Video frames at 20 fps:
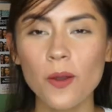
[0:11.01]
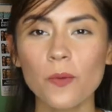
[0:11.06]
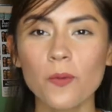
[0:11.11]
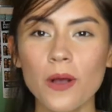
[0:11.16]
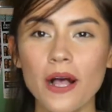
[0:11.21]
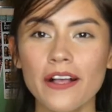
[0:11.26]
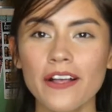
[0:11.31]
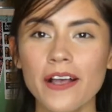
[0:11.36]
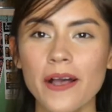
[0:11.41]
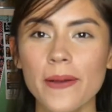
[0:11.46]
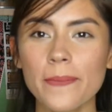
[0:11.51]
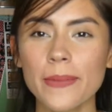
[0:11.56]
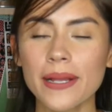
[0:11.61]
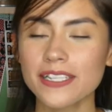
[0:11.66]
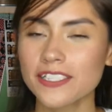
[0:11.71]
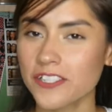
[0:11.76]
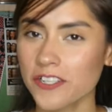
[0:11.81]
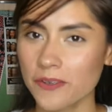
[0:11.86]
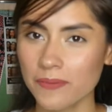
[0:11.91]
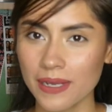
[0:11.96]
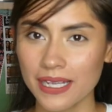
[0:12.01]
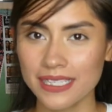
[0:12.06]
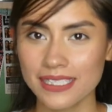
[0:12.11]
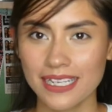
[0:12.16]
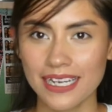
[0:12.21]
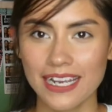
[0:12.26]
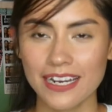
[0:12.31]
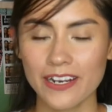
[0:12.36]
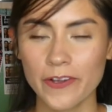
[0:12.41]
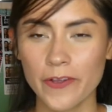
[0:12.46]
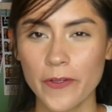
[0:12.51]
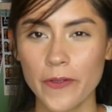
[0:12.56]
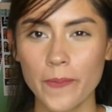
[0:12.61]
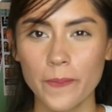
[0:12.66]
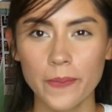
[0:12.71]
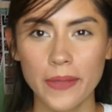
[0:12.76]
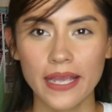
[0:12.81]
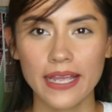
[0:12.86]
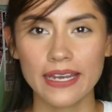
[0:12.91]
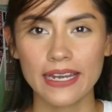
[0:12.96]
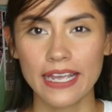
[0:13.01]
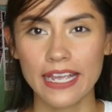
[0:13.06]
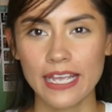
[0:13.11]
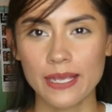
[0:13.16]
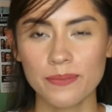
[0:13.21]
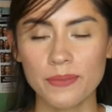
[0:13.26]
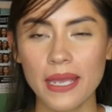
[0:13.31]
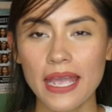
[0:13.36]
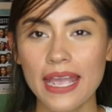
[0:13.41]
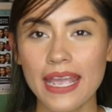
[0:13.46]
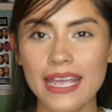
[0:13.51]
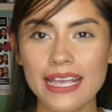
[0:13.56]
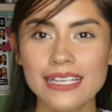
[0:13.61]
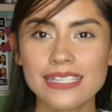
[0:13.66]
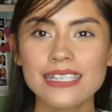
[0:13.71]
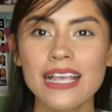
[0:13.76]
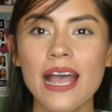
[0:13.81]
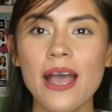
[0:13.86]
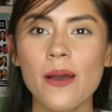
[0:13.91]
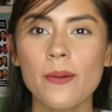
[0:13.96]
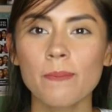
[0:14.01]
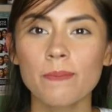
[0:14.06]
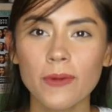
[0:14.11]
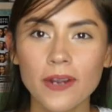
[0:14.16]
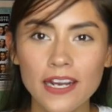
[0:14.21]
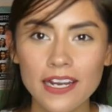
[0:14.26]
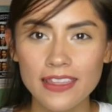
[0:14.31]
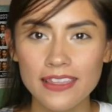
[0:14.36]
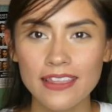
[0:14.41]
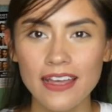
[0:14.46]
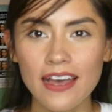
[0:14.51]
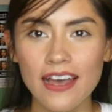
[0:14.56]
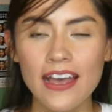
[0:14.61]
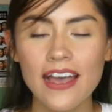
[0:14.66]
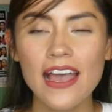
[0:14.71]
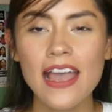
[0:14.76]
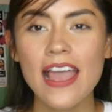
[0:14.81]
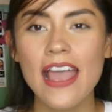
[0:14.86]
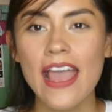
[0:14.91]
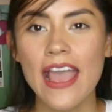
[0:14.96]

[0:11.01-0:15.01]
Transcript: welcome to my channel. My name is Martha,